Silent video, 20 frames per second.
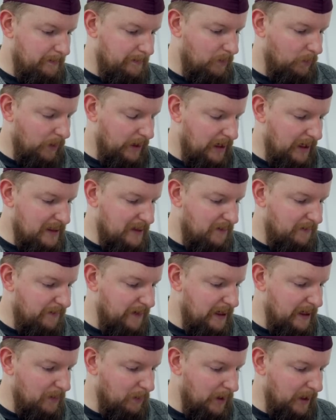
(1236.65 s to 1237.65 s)
One has a
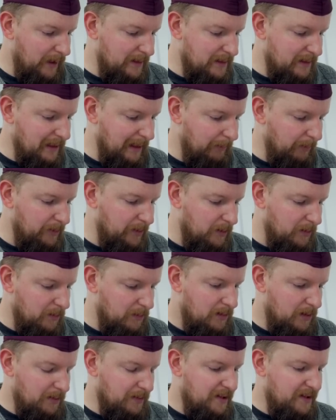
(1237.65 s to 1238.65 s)
V and one has a W.
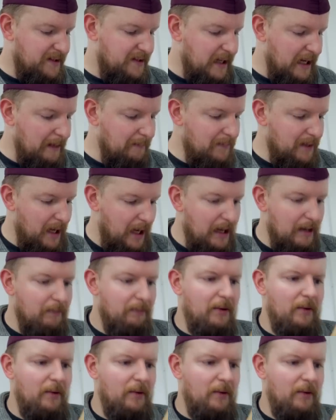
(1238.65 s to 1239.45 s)
They're the same name,